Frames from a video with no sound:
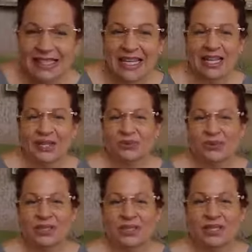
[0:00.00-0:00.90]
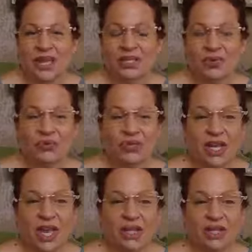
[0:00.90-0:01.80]
Thank you, Lord. Thank you for
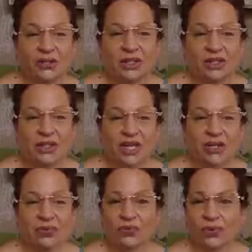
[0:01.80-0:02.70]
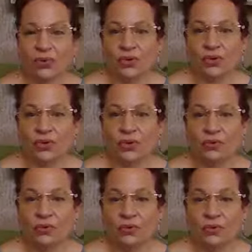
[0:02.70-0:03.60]
Kelly, Lord. Thank you for your
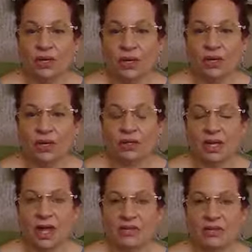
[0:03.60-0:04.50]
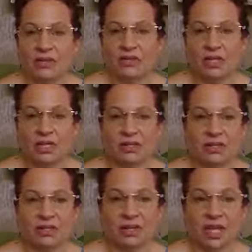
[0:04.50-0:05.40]
moving on her life in
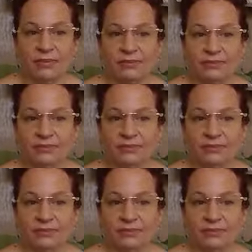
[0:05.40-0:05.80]
Jesus' name.